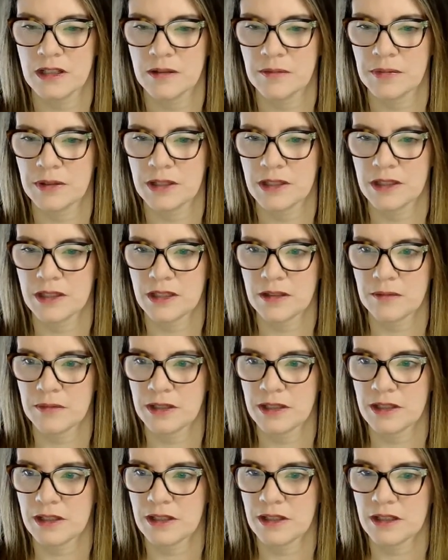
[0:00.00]
But let
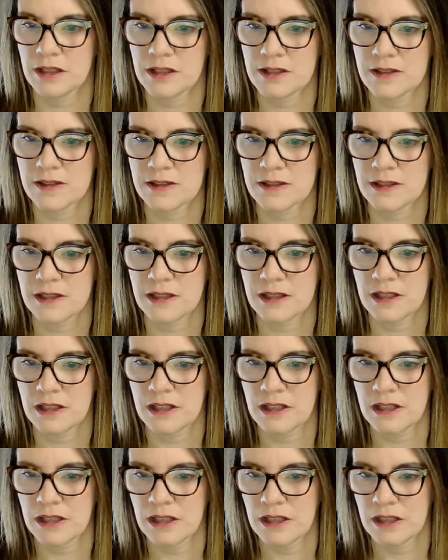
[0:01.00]
me
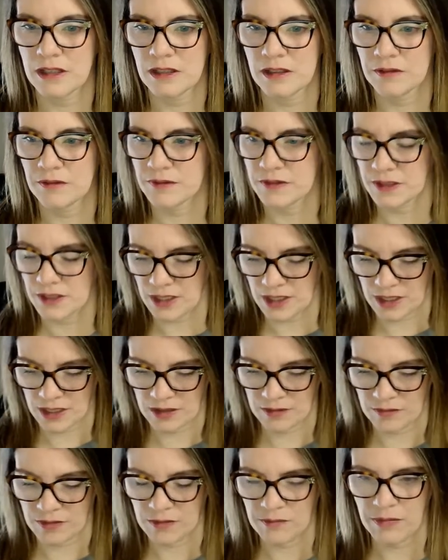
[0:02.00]
see if did
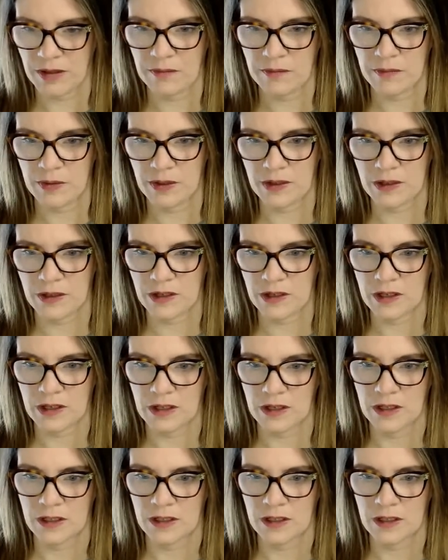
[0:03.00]
I remember.